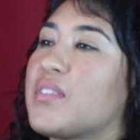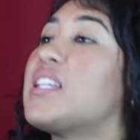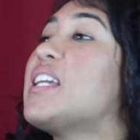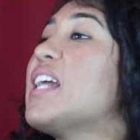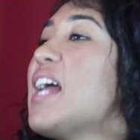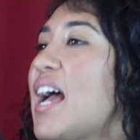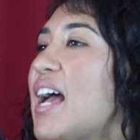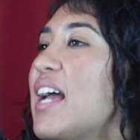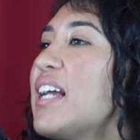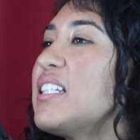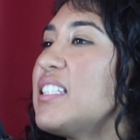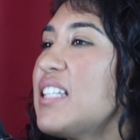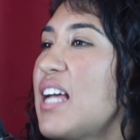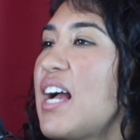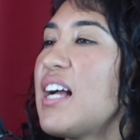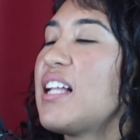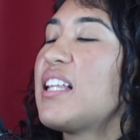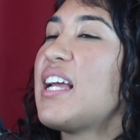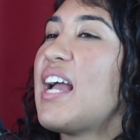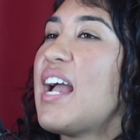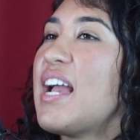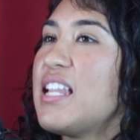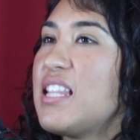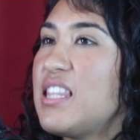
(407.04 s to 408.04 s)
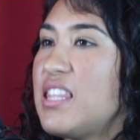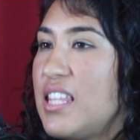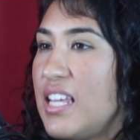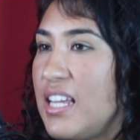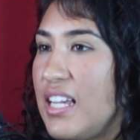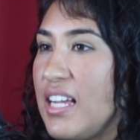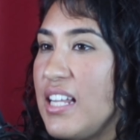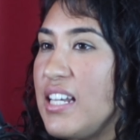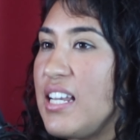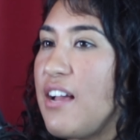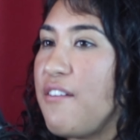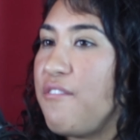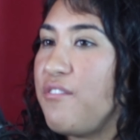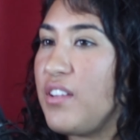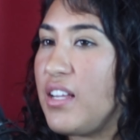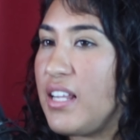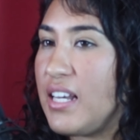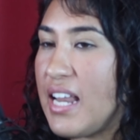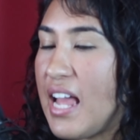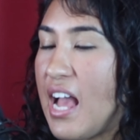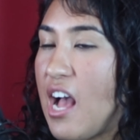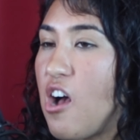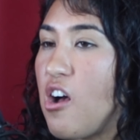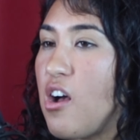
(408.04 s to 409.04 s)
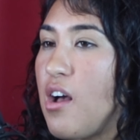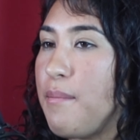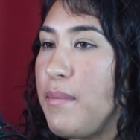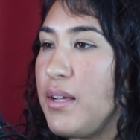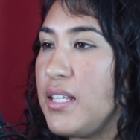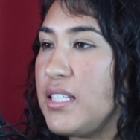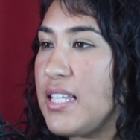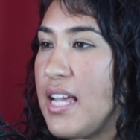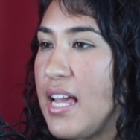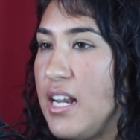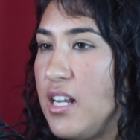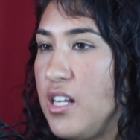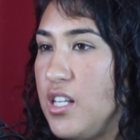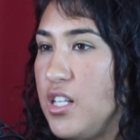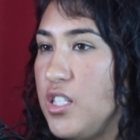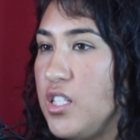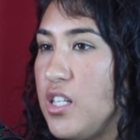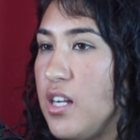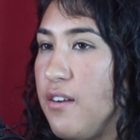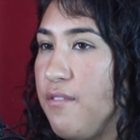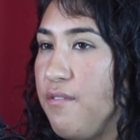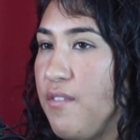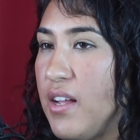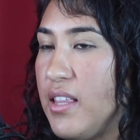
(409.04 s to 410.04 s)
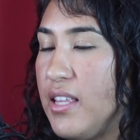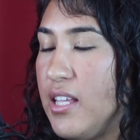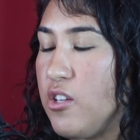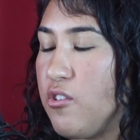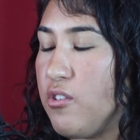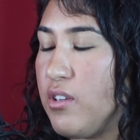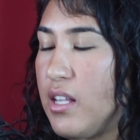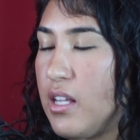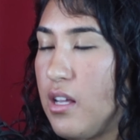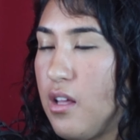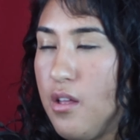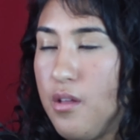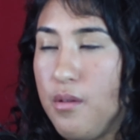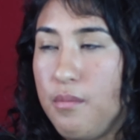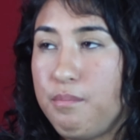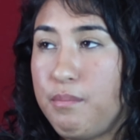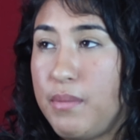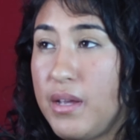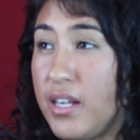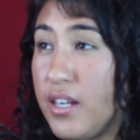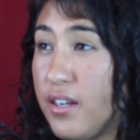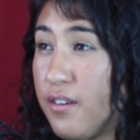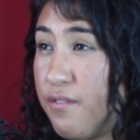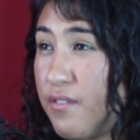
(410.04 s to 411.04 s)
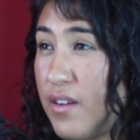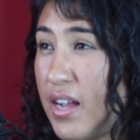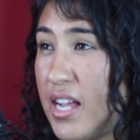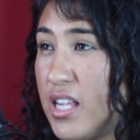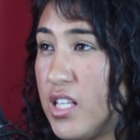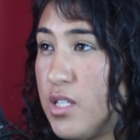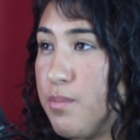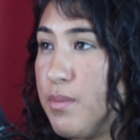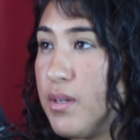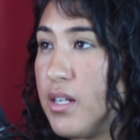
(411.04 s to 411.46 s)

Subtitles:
Yeah, exactly. Yeah. I think I'm excited to start finally doing like bigger fights,